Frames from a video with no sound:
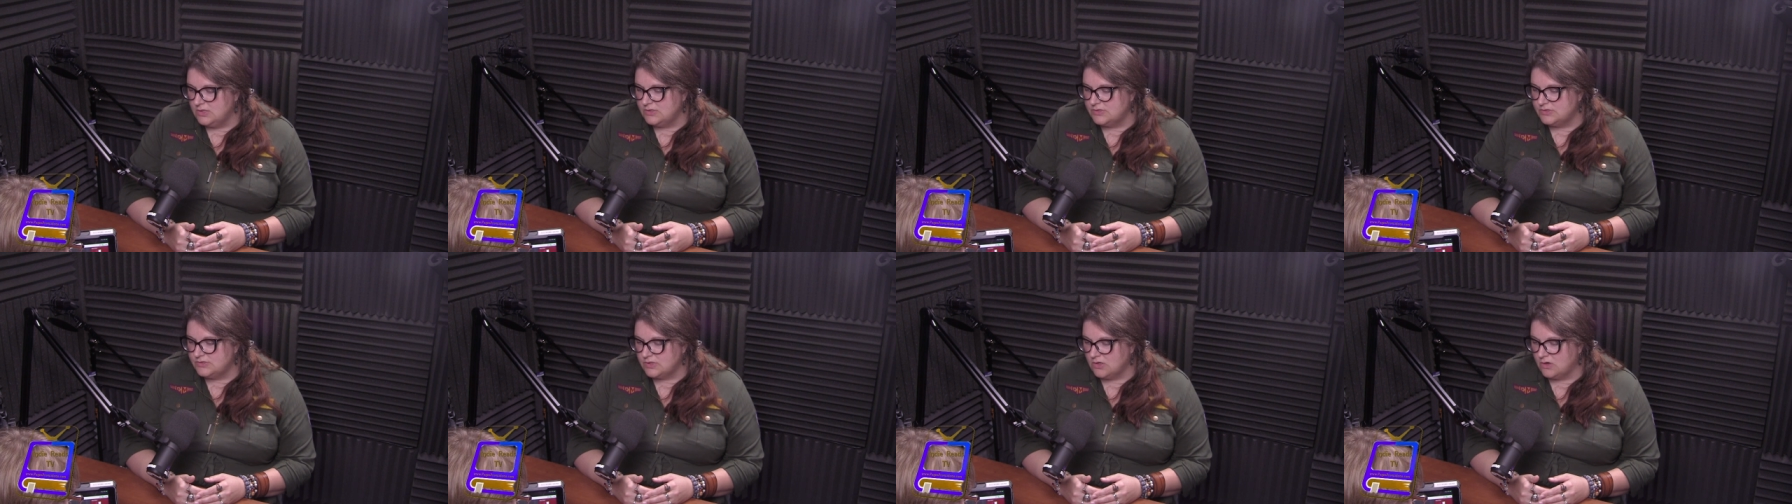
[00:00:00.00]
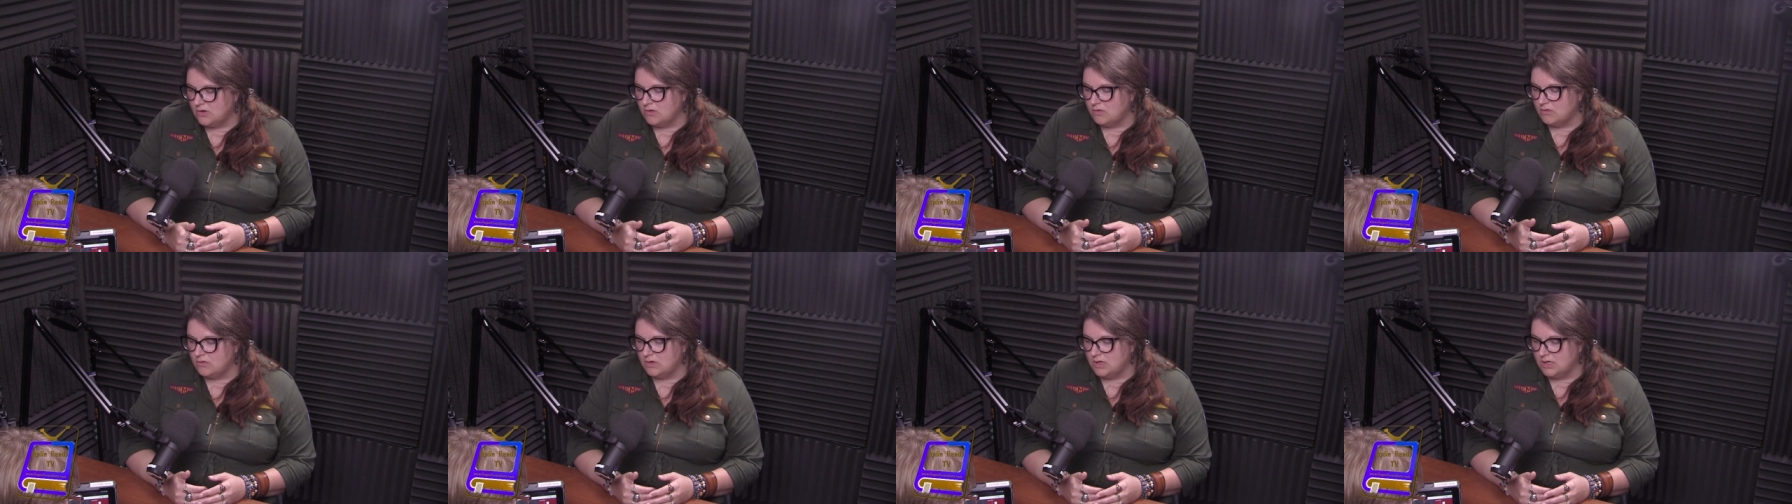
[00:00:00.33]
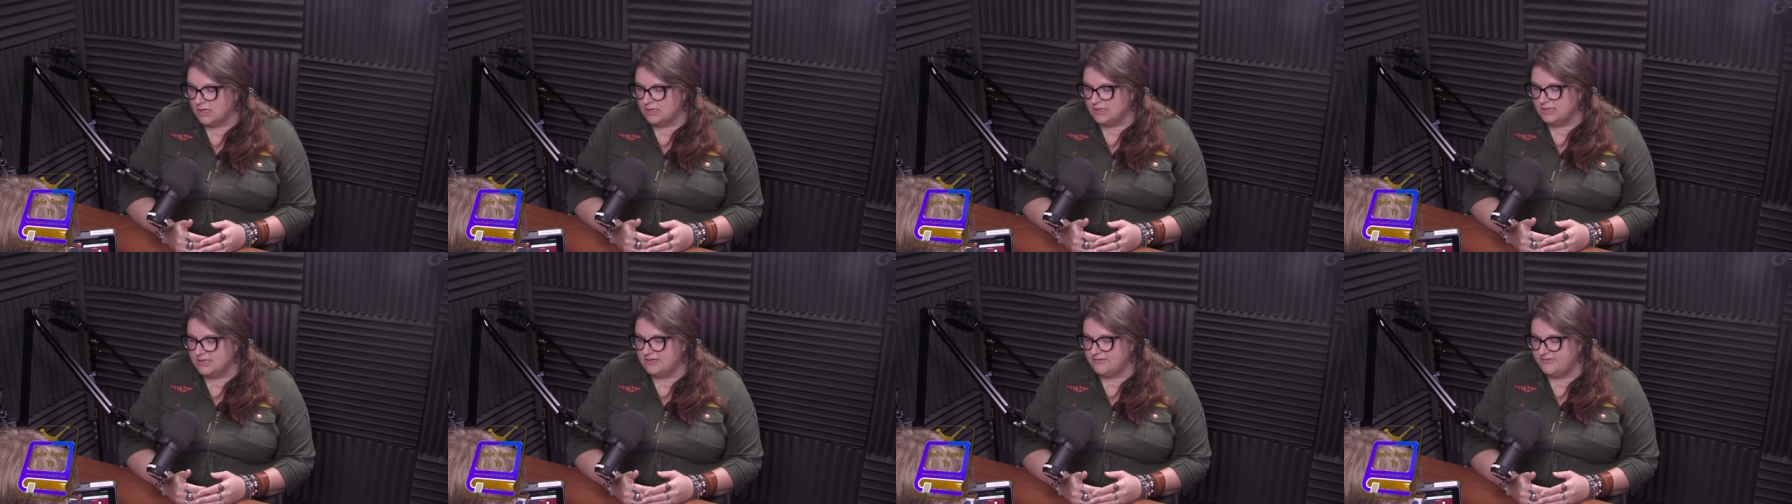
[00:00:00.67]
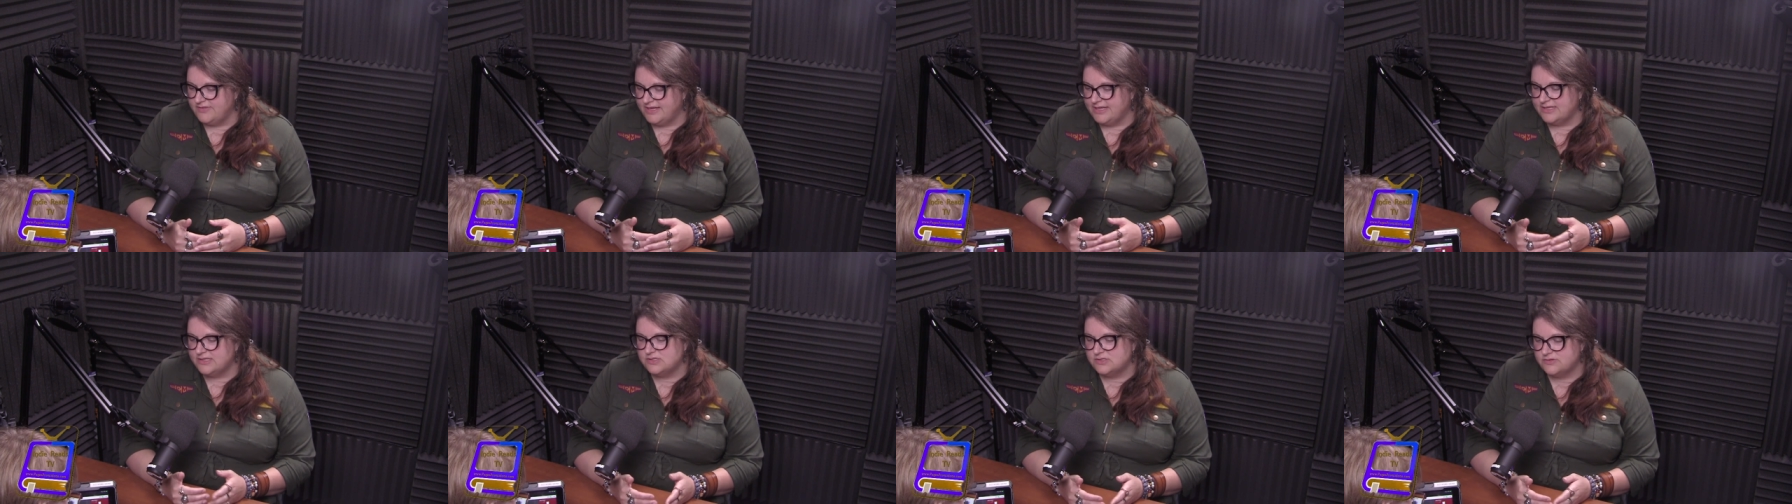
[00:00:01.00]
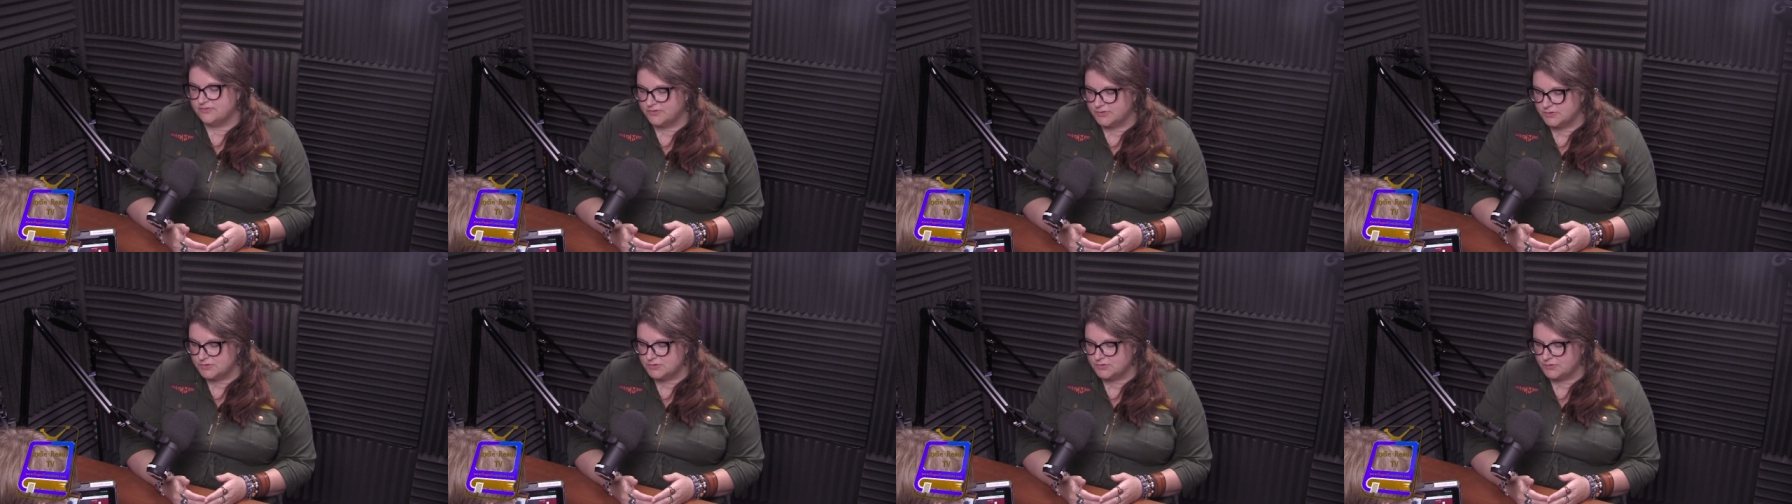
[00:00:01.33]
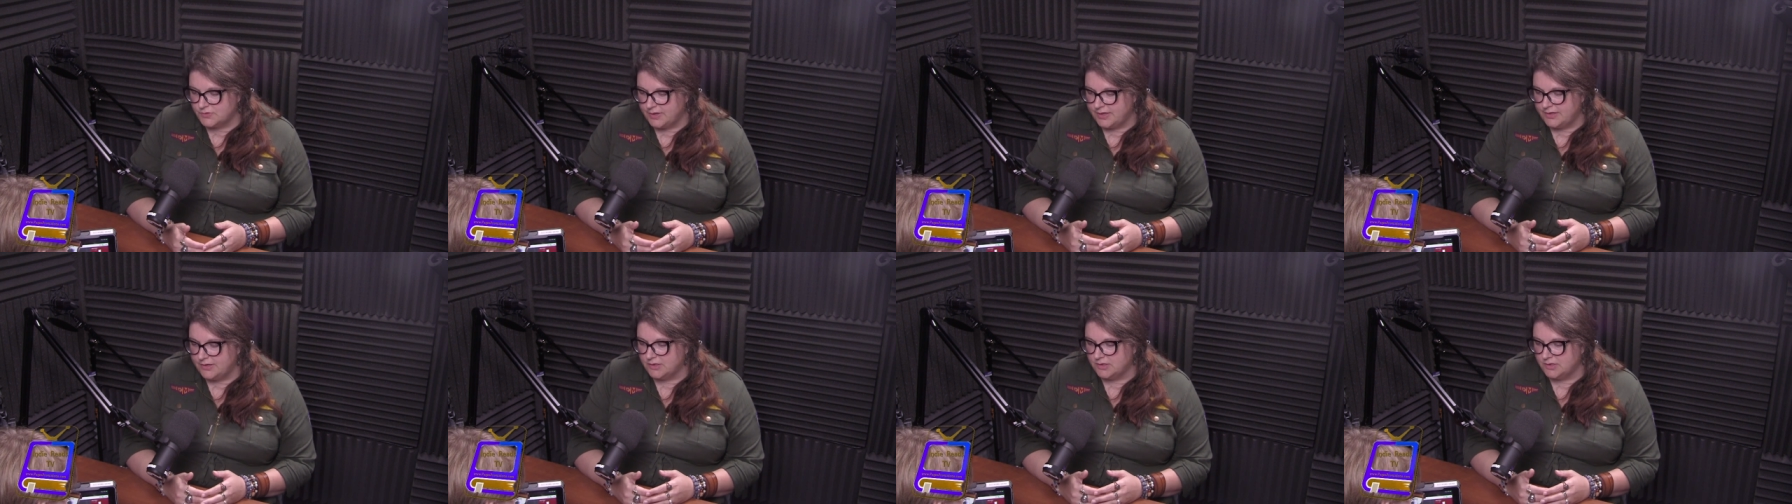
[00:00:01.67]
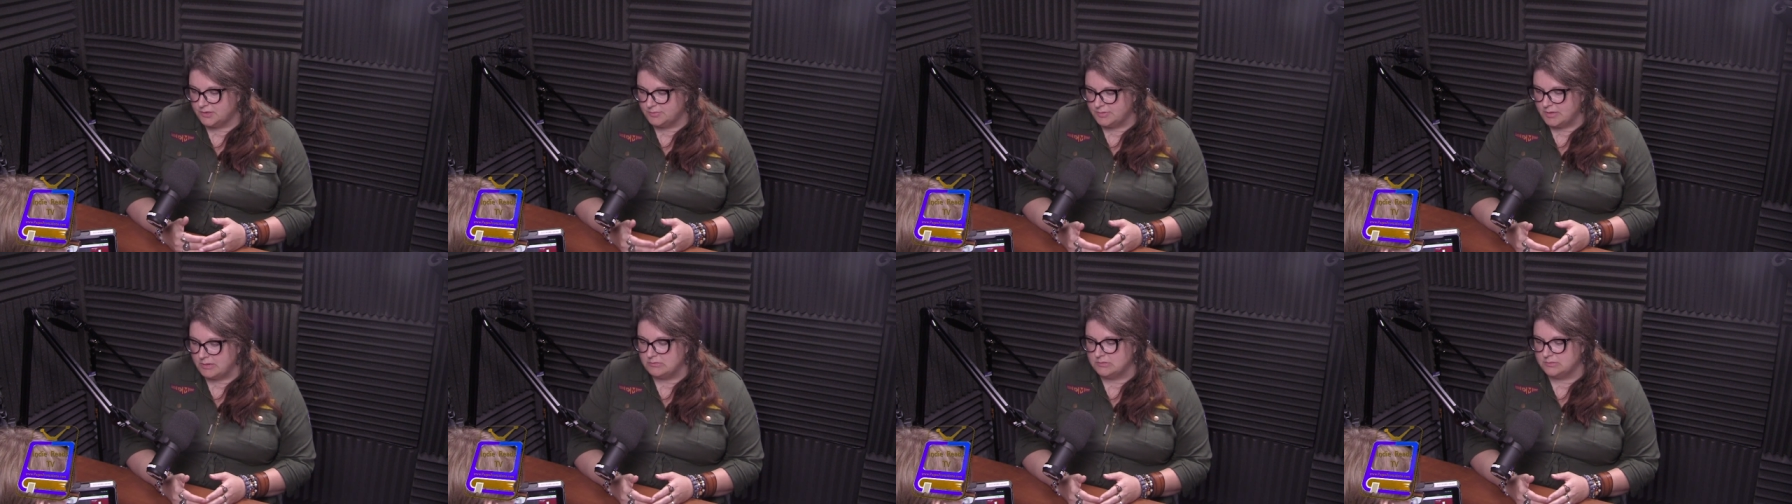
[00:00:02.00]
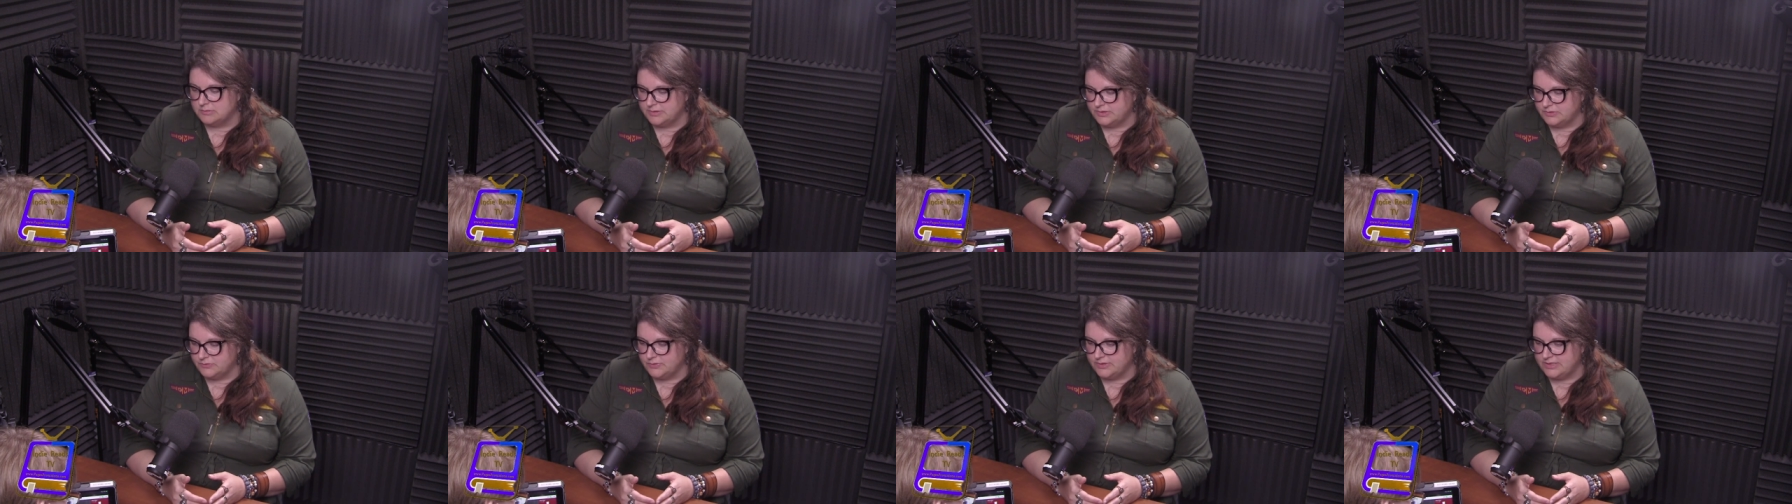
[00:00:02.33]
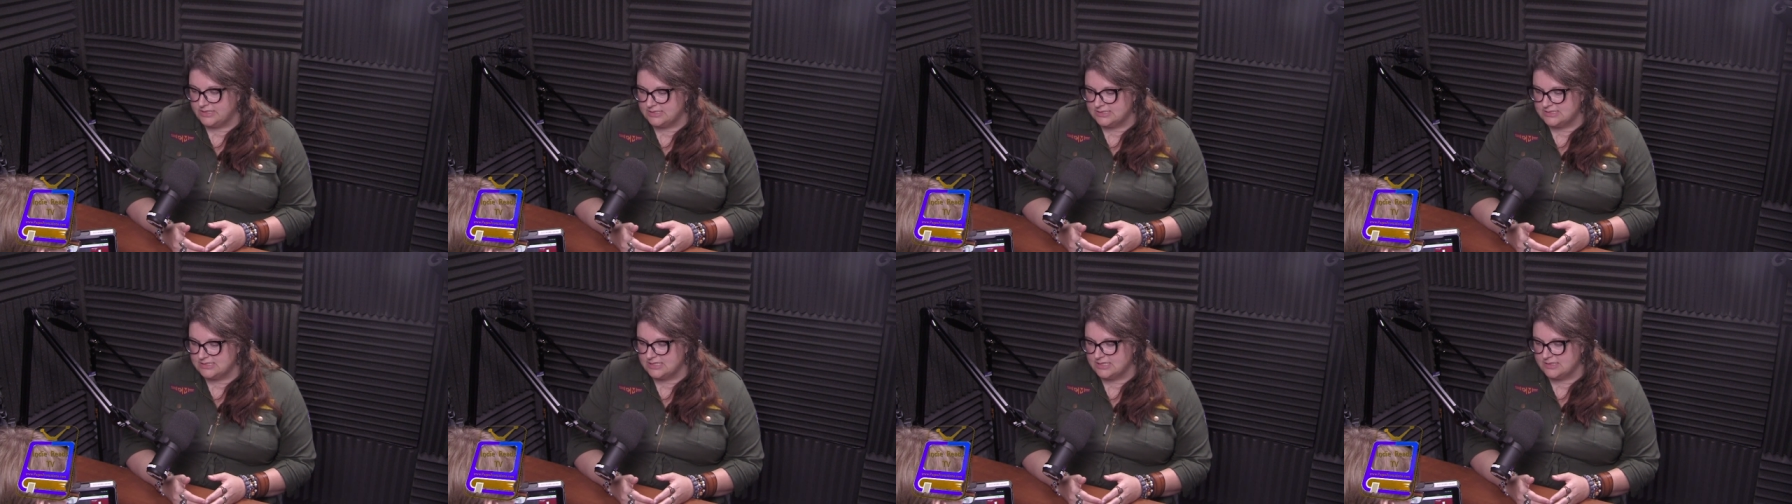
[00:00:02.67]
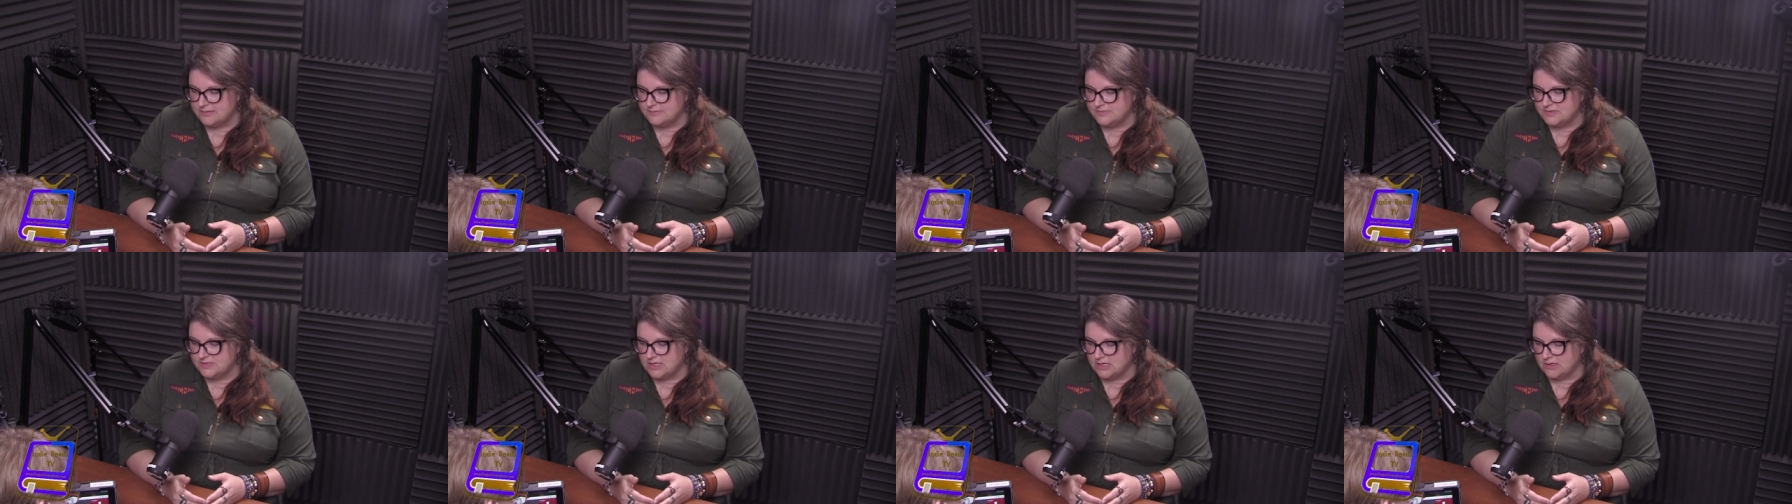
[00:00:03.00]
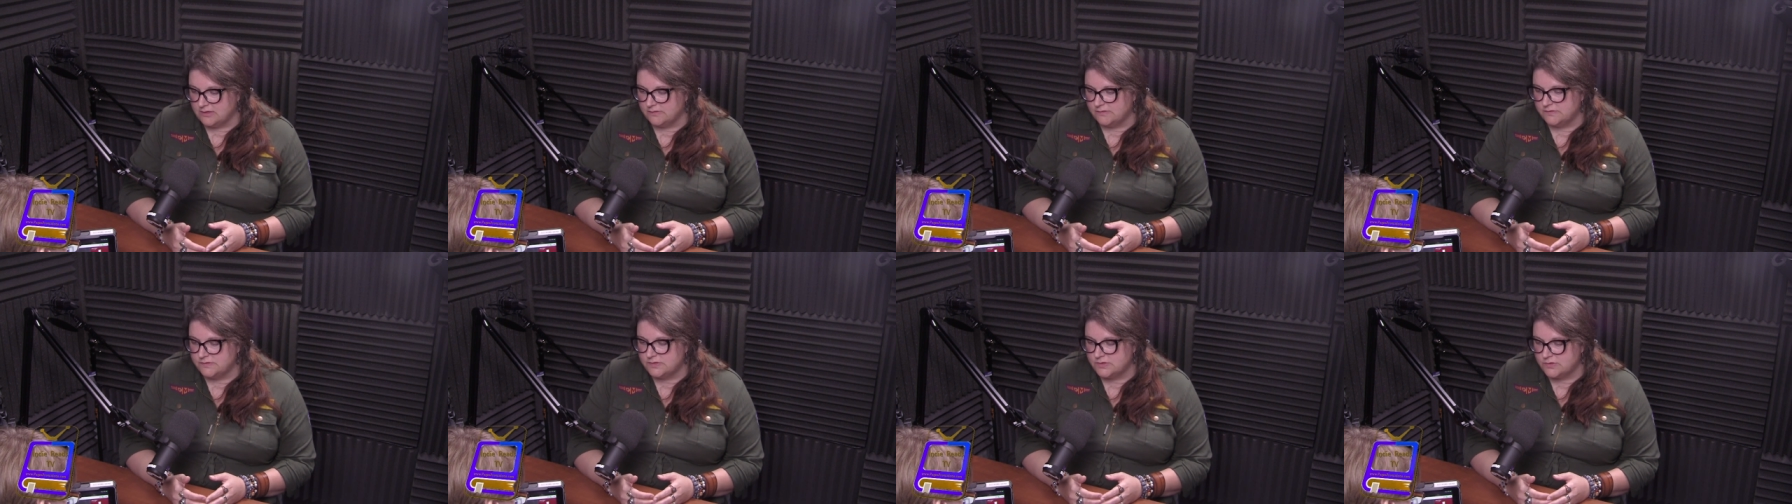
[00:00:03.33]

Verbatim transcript: So an advanced first grader could probably read it to themselves.